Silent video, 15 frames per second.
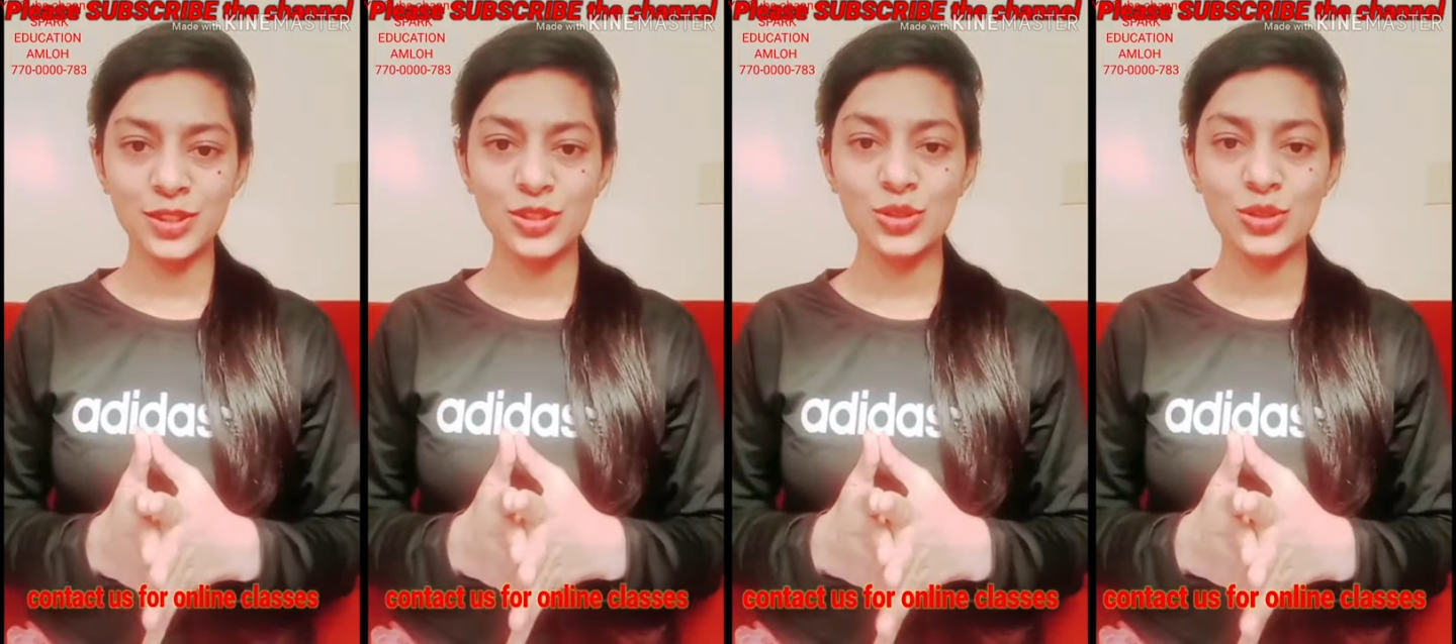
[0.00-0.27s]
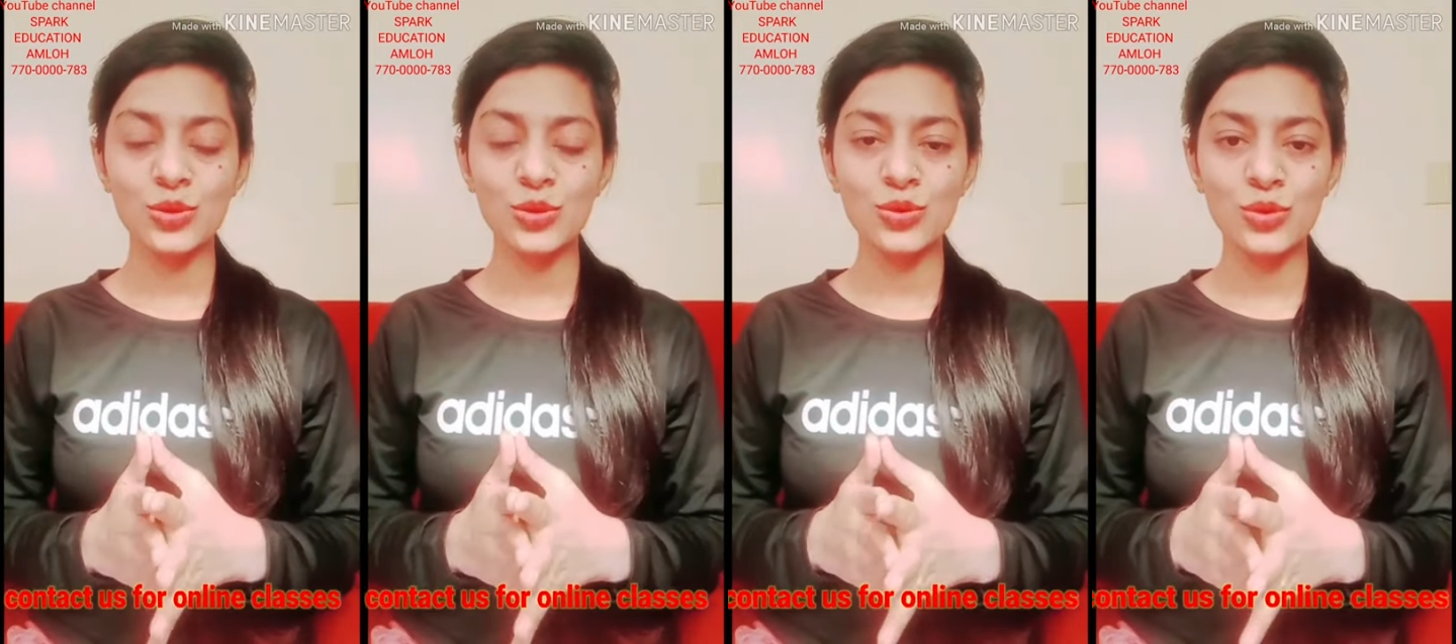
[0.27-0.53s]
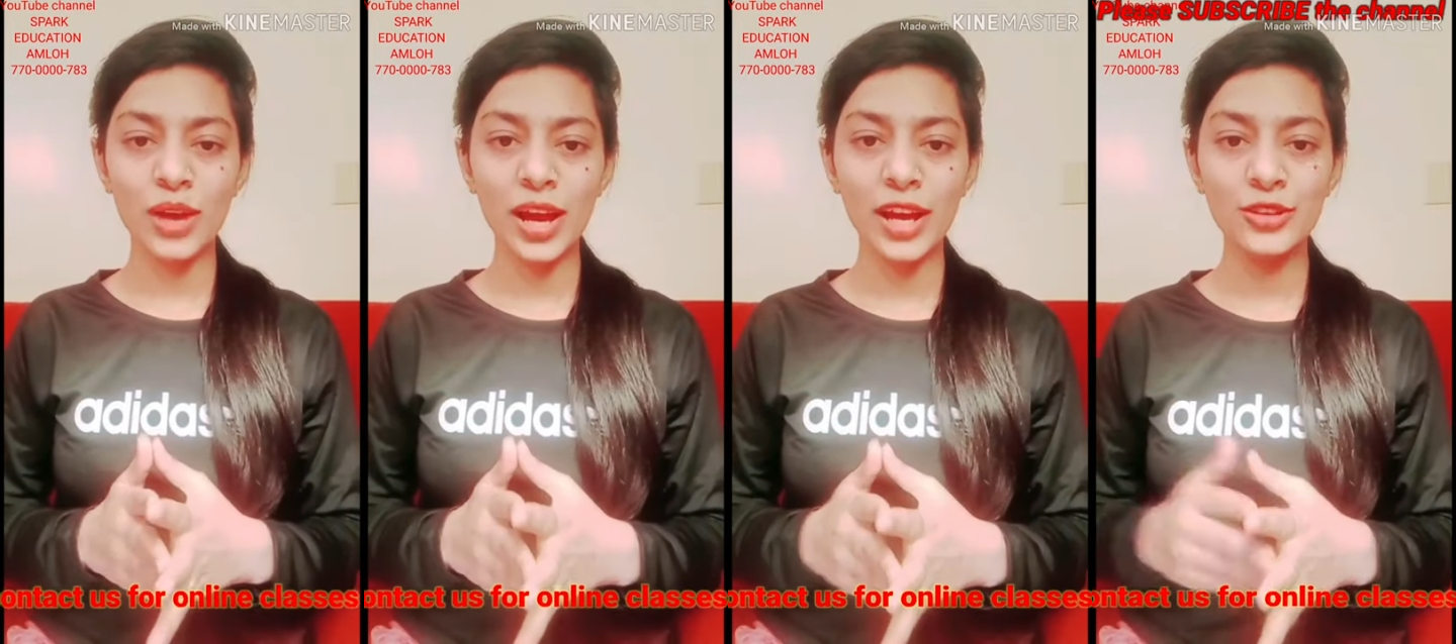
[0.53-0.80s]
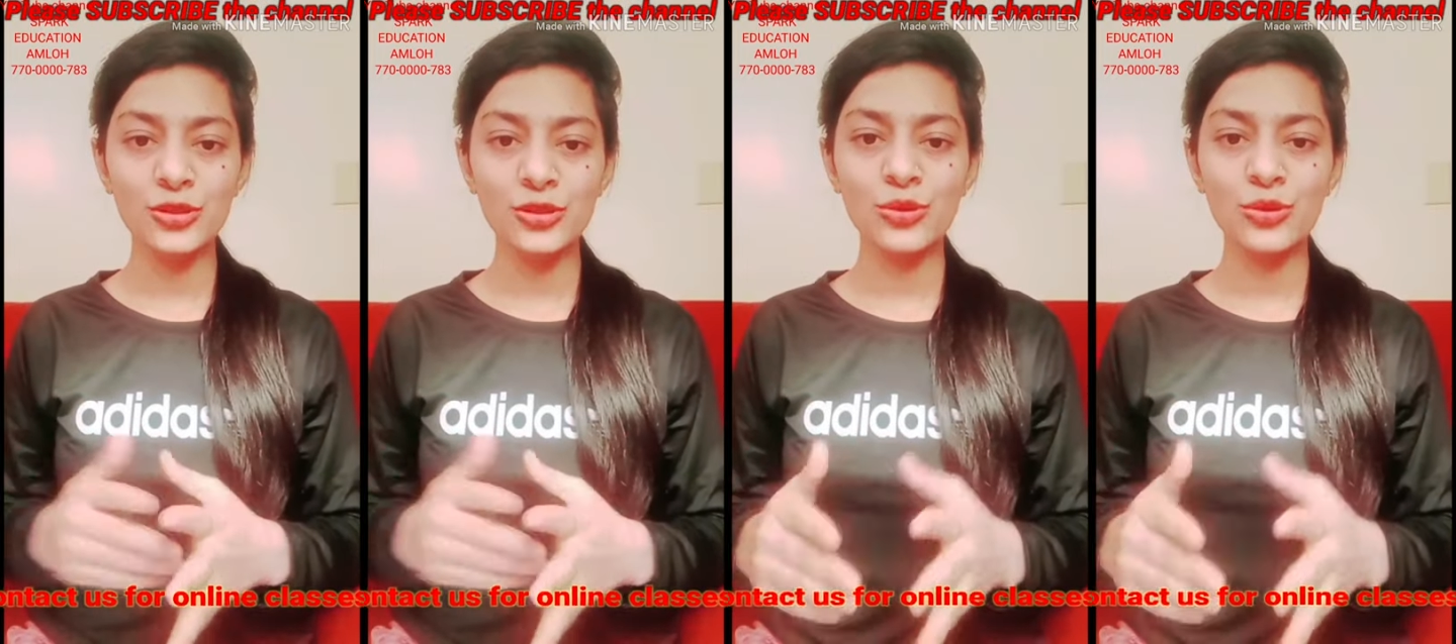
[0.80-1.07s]
so
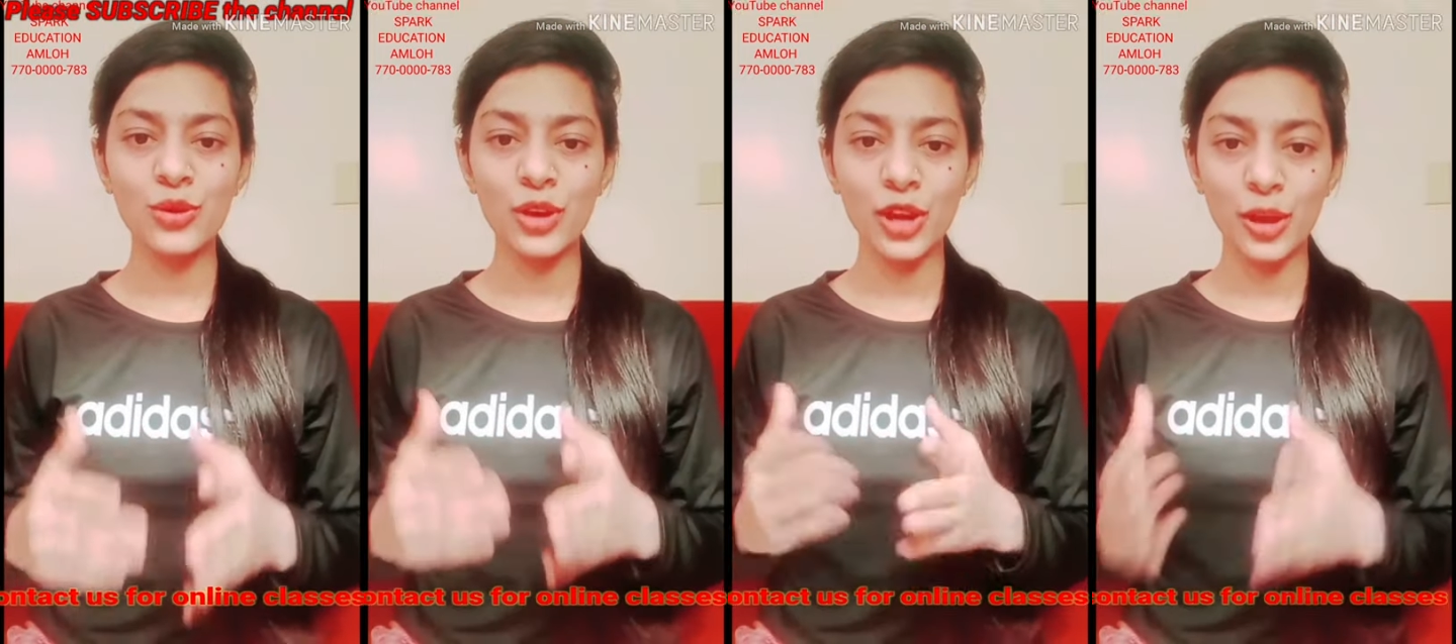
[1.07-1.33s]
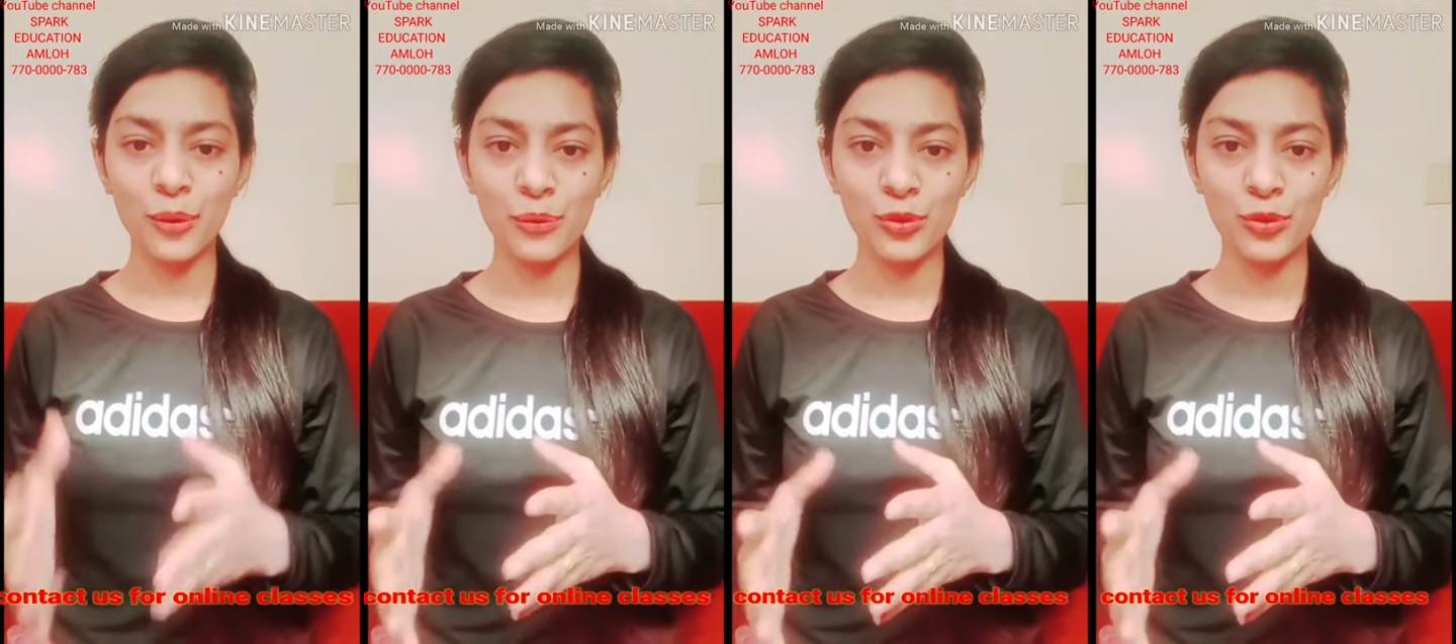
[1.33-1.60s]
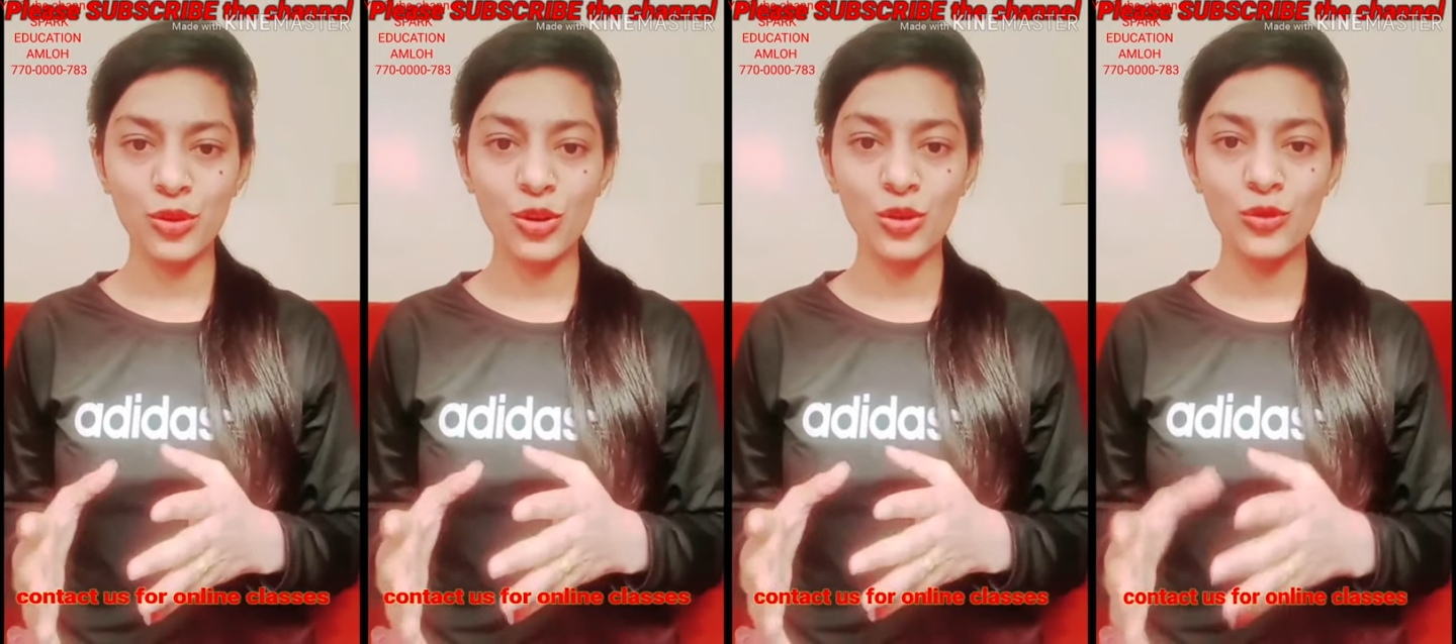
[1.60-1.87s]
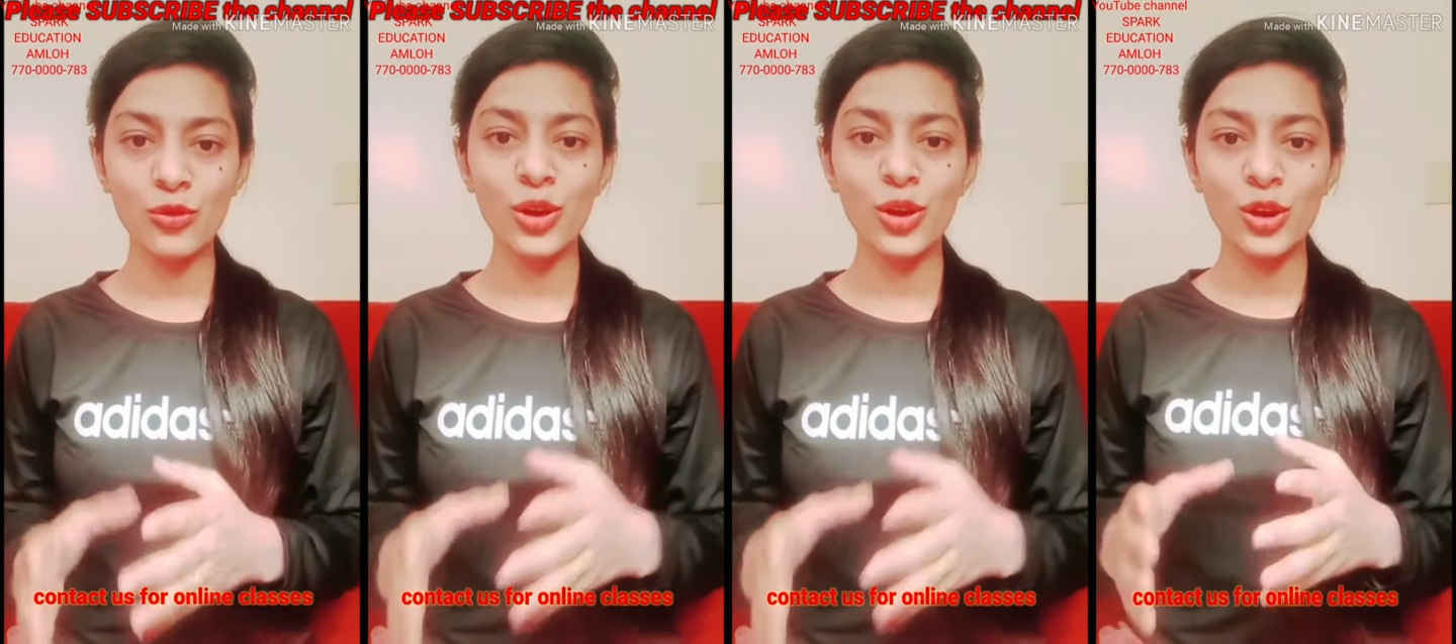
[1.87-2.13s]
try to improve